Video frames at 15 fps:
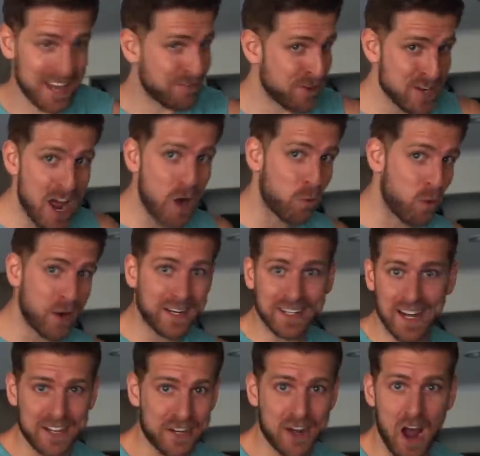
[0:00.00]
If you're not working
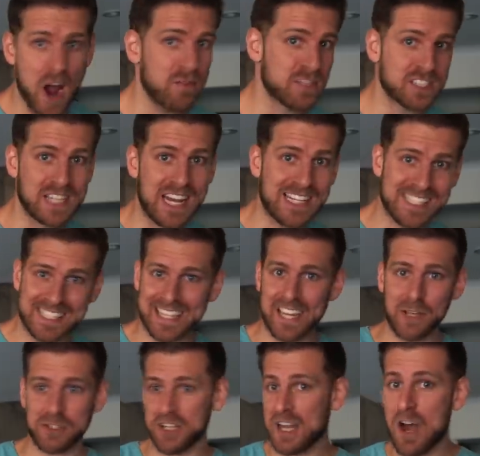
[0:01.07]
on your conversation
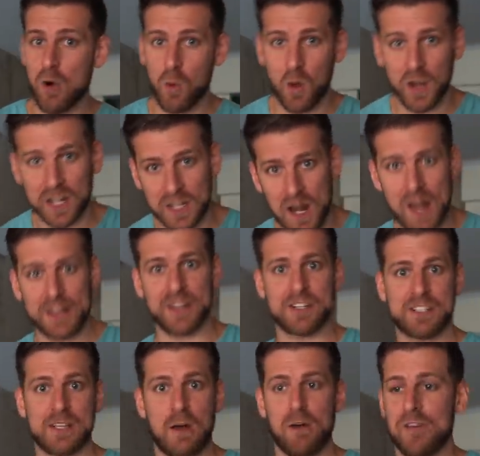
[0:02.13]
skills, you're not working on
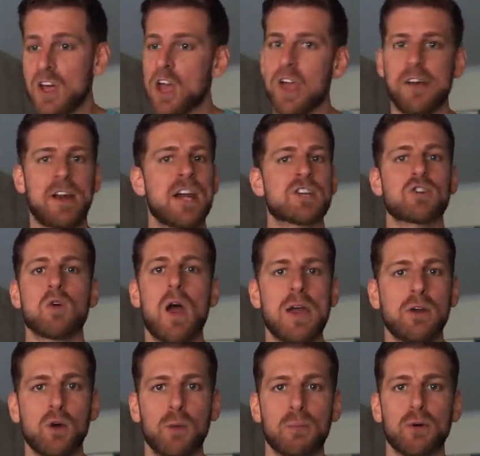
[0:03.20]
yourself, you're not trying
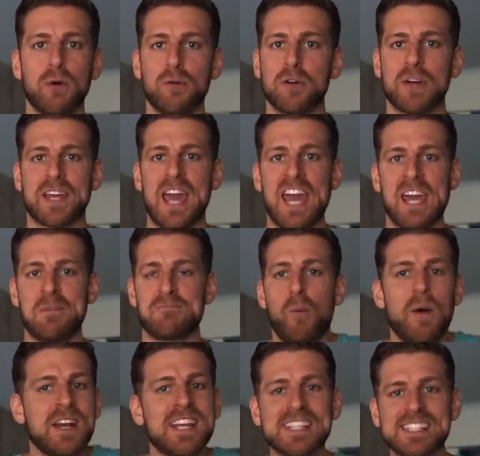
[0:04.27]
to improve your game,
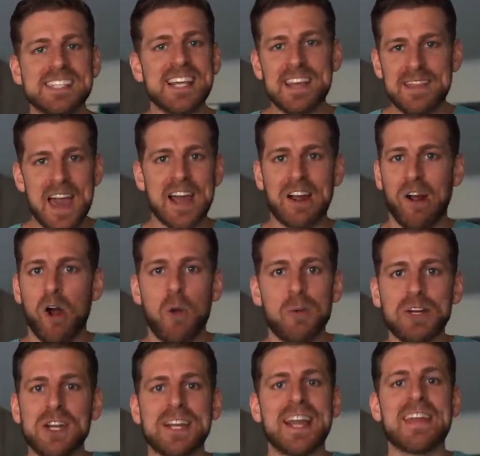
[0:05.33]
when you see that girl,
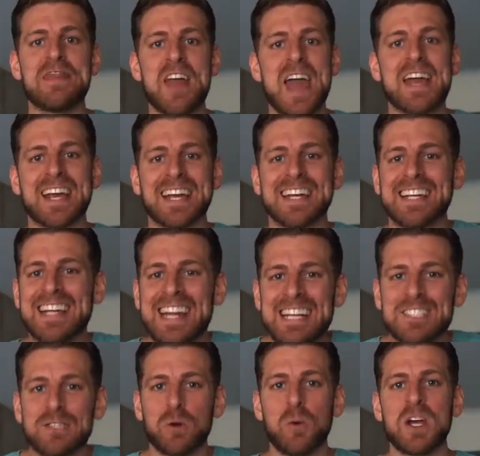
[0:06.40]
when you get that
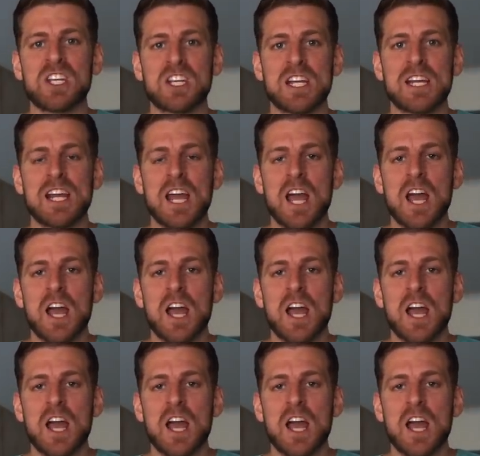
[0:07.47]
intuition,